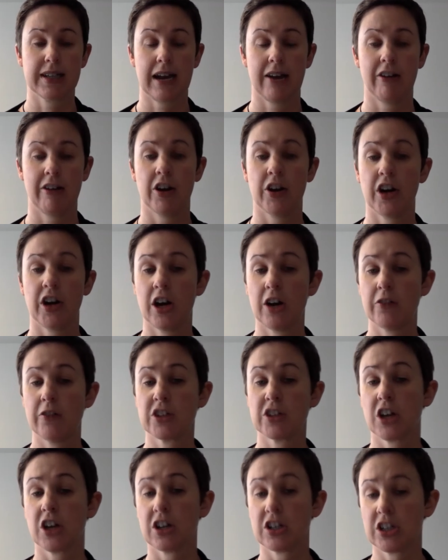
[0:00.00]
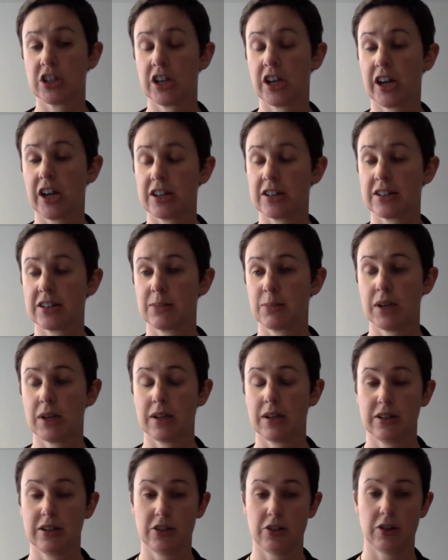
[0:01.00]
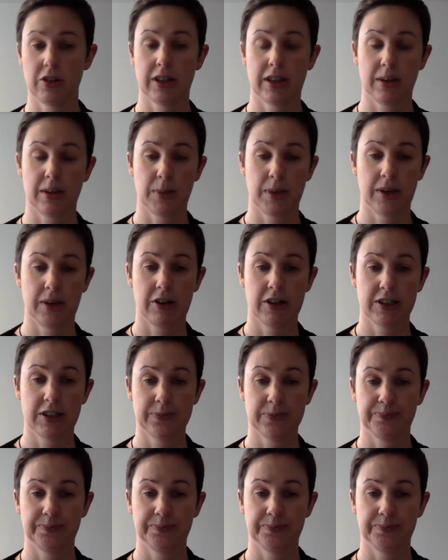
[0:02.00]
carry on overcharging a customer during that period.